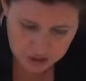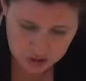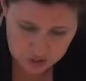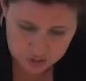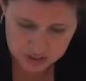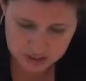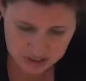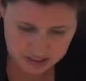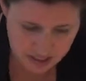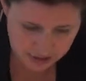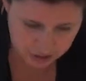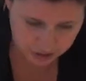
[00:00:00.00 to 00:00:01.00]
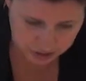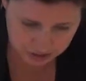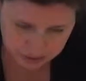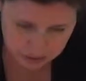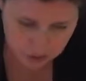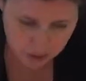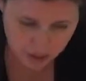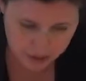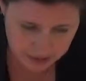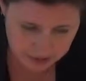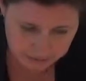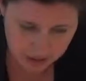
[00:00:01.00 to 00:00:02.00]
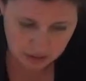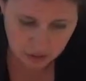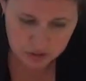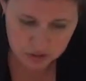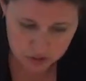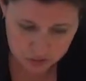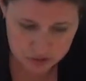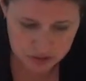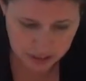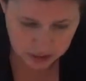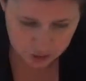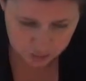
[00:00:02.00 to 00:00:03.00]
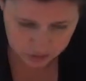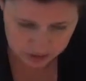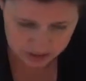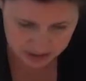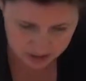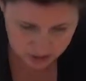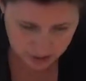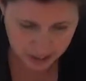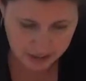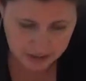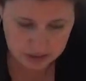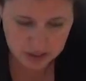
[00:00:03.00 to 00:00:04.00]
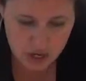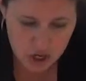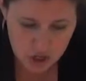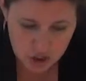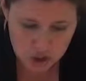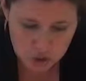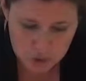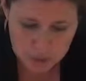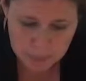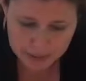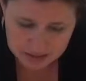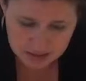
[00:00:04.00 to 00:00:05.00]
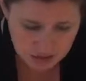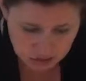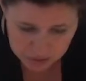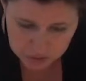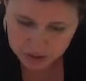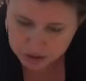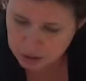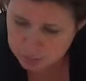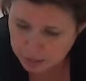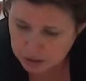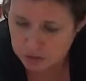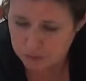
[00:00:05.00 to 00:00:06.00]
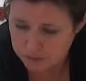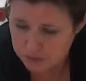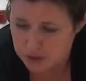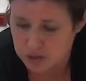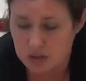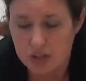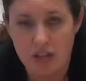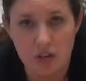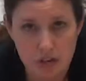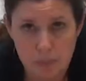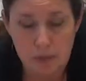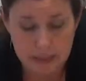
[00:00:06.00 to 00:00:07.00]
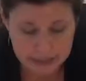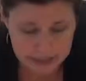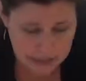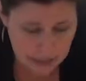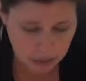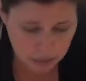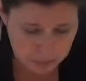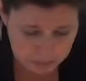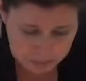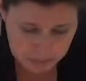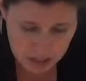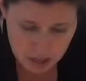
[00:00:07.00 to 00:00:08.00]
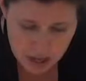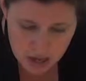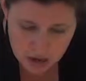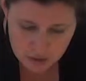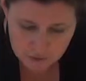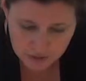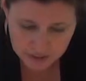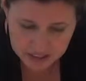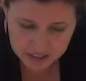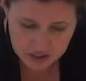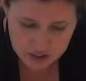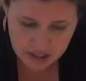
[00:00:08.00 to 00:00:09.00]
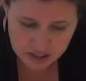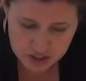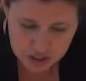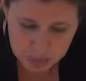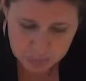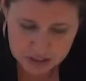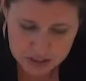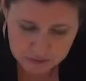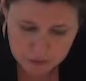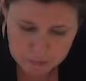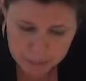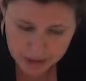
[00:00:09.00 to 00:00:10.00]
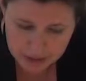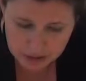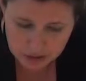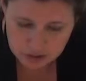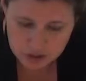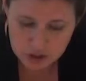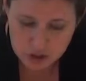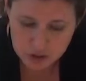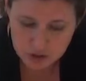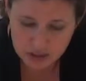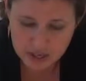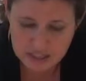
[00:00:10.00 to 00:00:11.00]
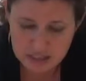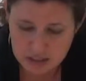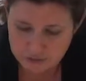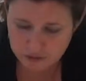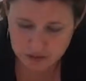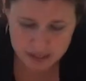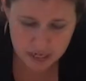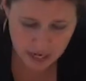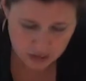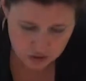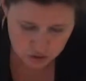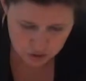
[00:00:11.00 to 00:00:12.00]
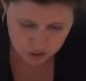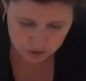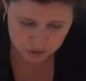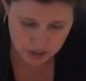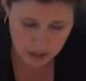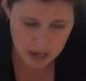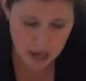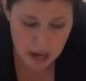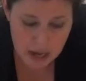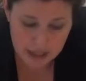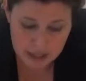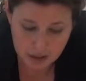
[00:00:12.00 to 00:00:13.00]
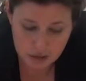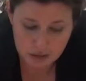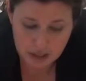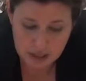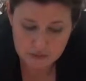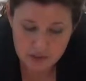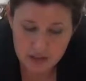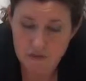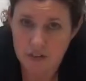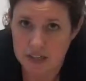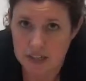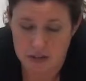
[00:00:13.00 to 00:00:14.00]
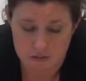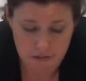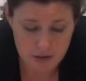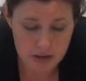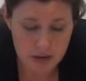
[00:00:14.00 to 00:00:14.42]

the shoes into sections, trying to follow the shoe's natural stitch lines, use pencil. You can use pencil first so that you can plan it out. Fill each section with different patterns to create different textures. Get creative and inventive.